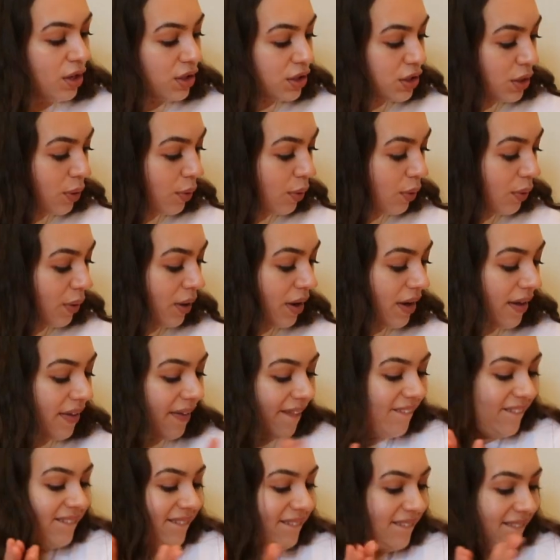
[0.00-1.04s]
So,
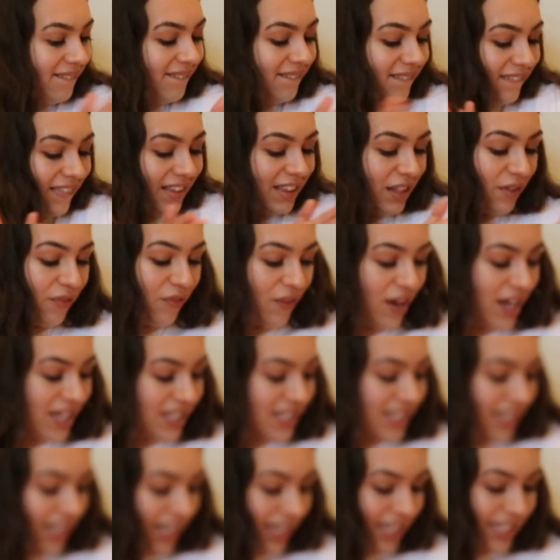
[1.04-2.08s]
the
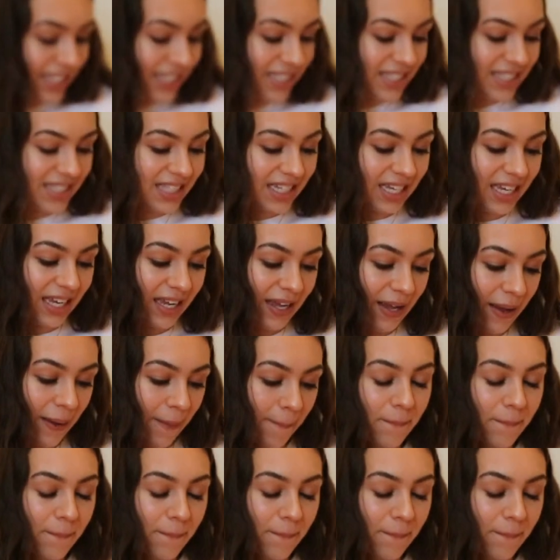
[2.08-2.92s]
first thing I can see